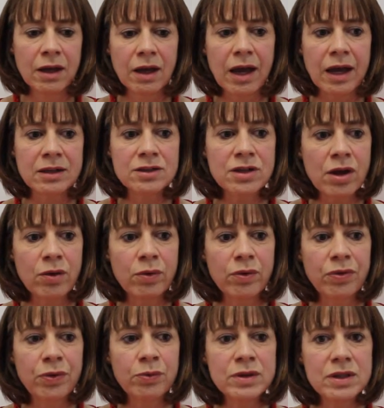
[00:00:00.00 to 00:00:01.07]
And so
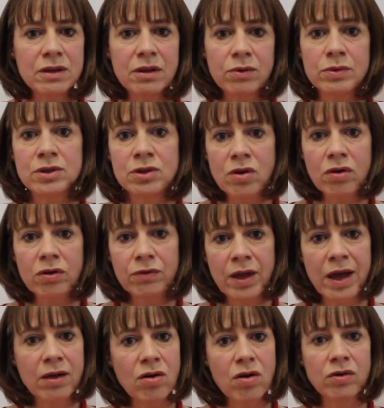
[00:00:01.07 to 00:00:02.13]
there was none of
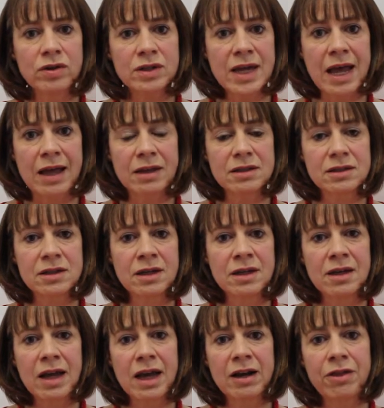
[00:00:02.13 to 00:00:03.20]
that context.
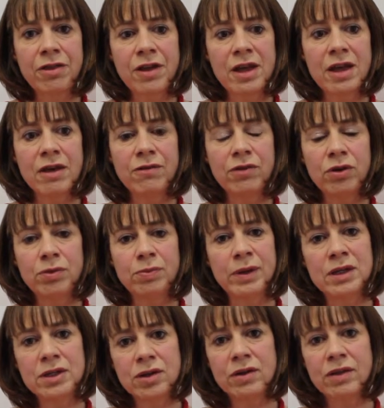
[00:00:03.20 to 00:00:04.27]
And I think if you'd
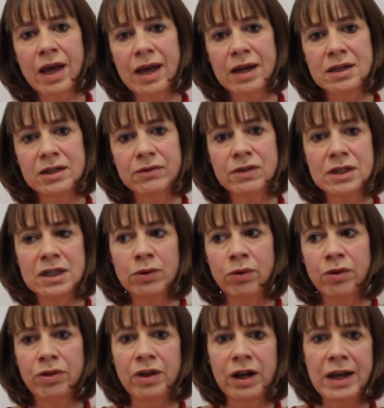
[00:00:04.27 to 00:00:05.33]
been doing that activity
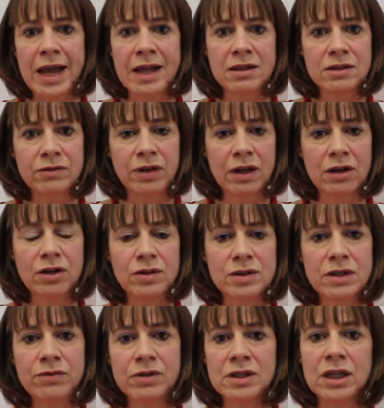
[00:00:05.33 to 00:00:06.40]
with the lens of
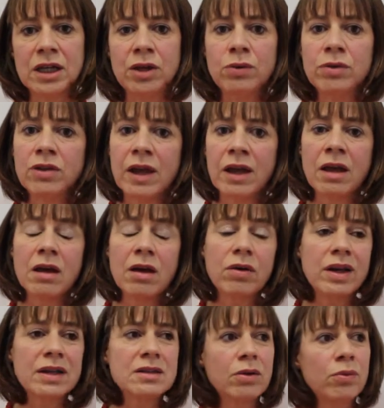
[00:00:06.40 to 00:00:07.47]
inclusivity, you would think,
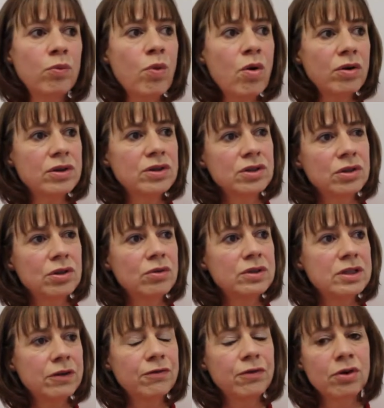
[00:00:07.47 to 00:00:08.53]
okay, so what do
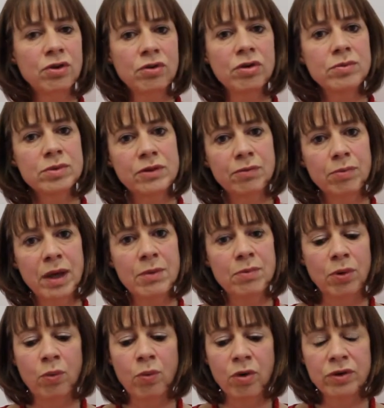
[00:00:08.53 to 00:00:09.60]
different groups of
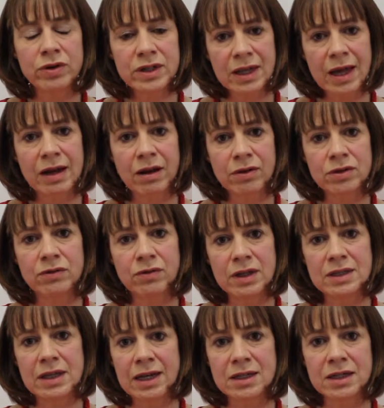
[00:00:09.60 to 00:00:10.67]
people want to get out of
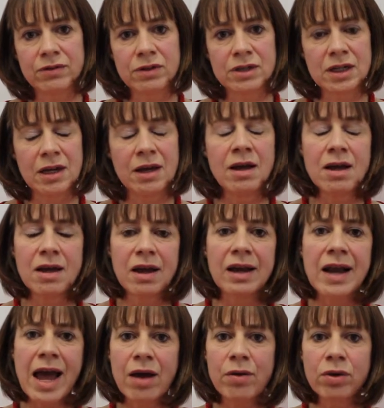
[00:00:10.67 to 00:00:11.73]
this activity, and
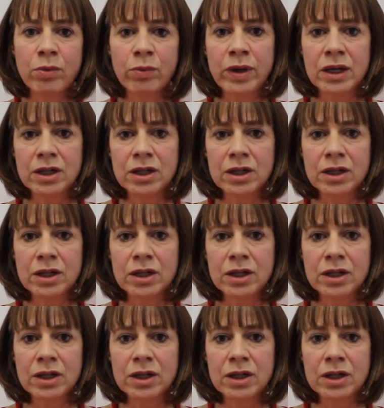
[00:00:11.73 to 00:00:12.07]
how can